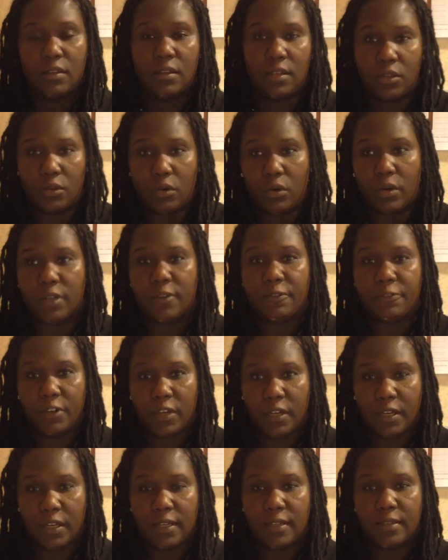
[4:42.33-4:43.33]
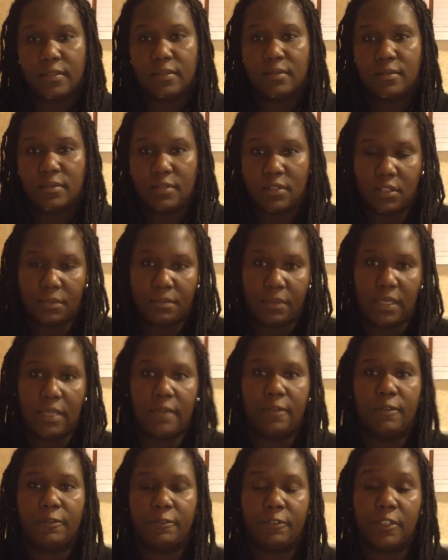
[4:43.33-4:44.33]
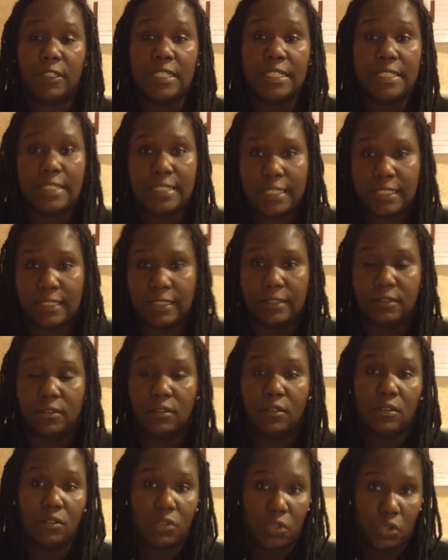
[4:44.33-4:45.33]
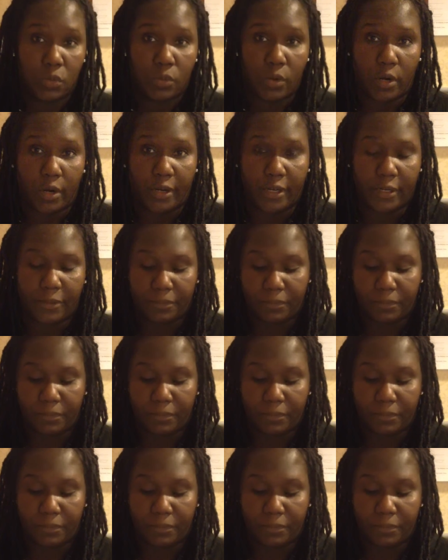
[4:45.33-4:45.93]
in order for her to be fully skilled to work.